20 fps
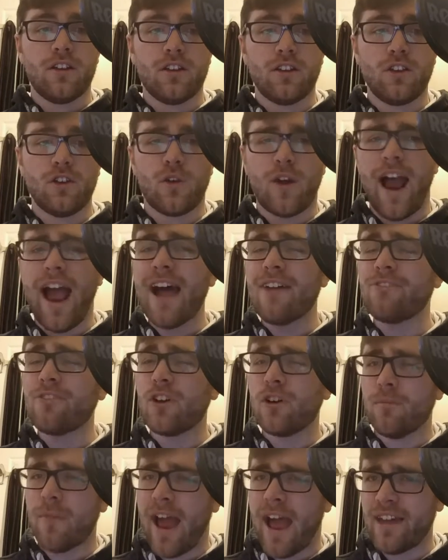Your
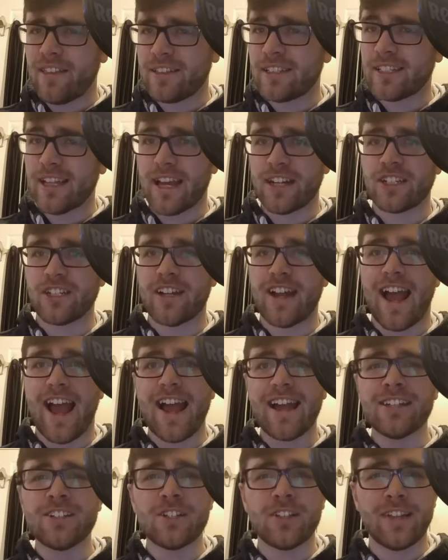aftermath session
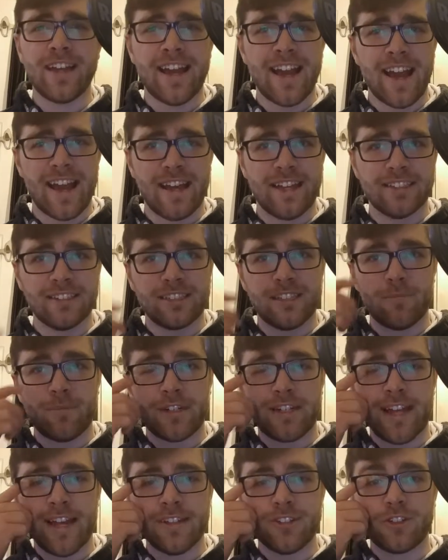actually has the
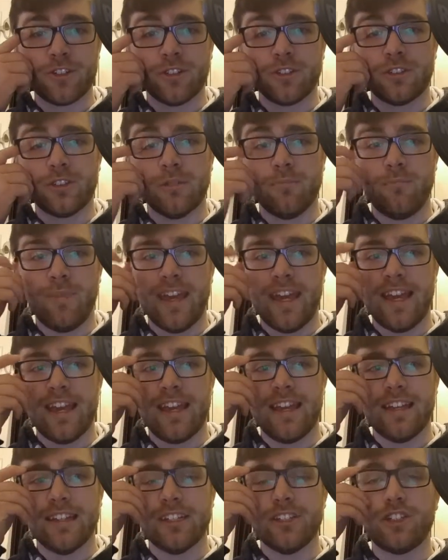potential to
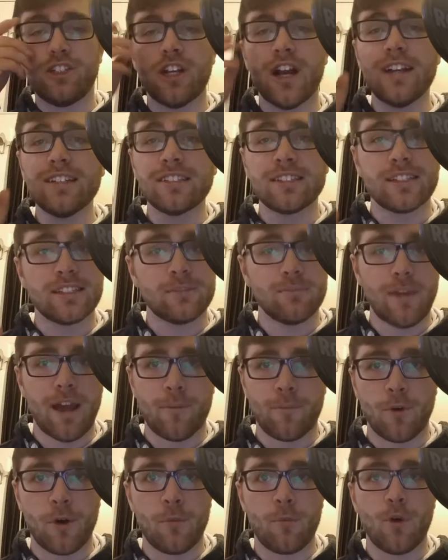be just as
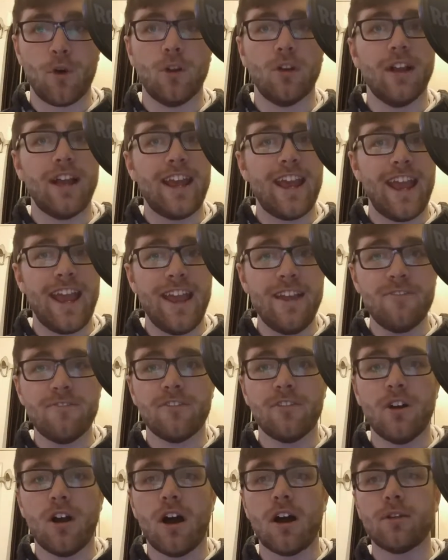memorable, if
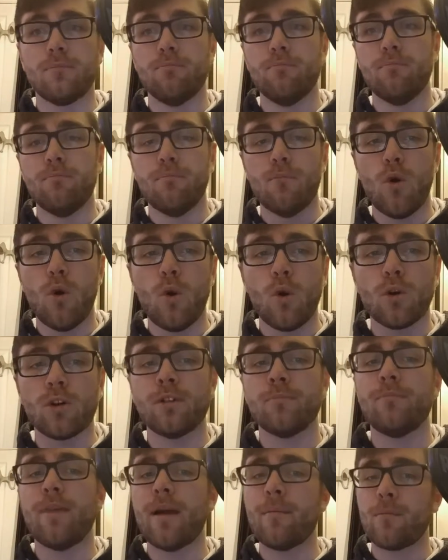not
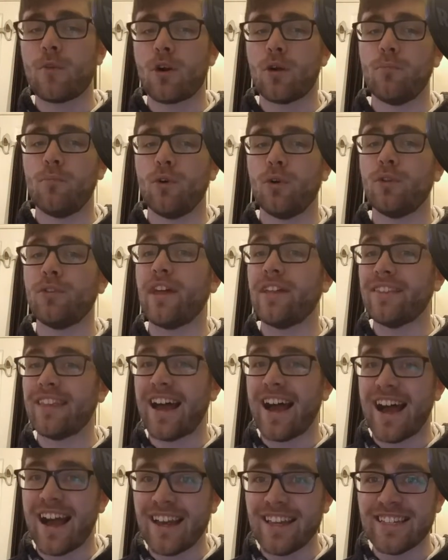more memorable, than
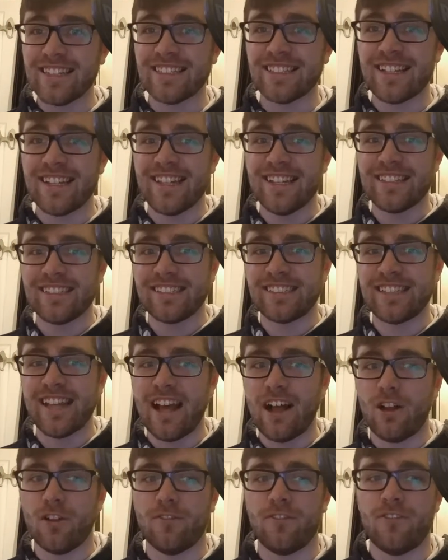the heist
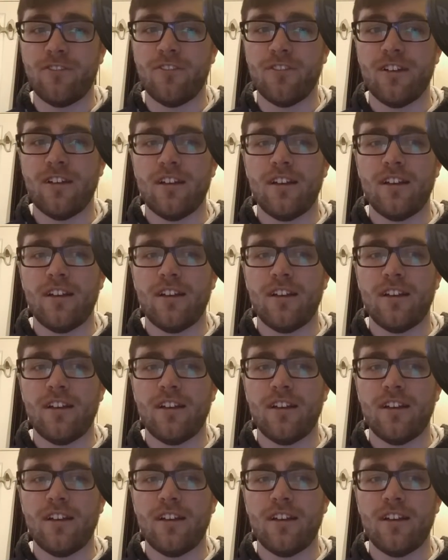itself.